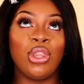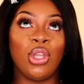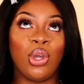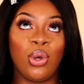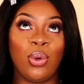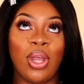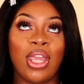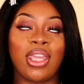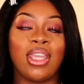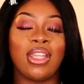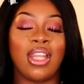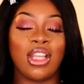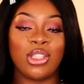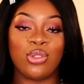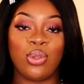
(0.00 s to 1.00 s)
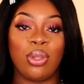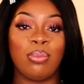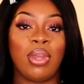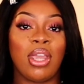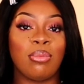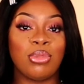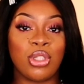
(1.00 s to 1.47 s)
No, I cannot
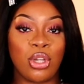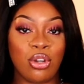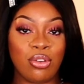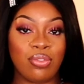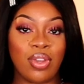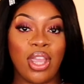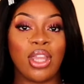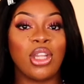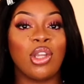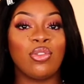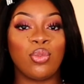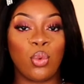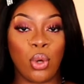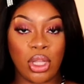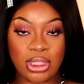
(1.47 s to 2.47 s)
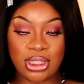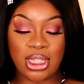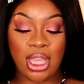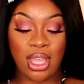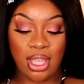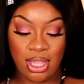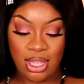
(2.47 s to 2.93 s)
swim. I'm terrified of
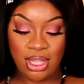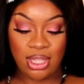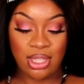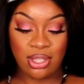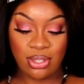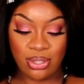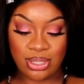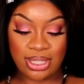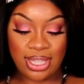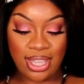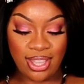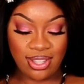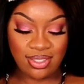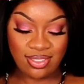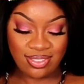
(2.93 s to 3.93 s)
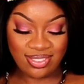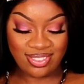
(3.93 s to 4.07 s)
water. Okay?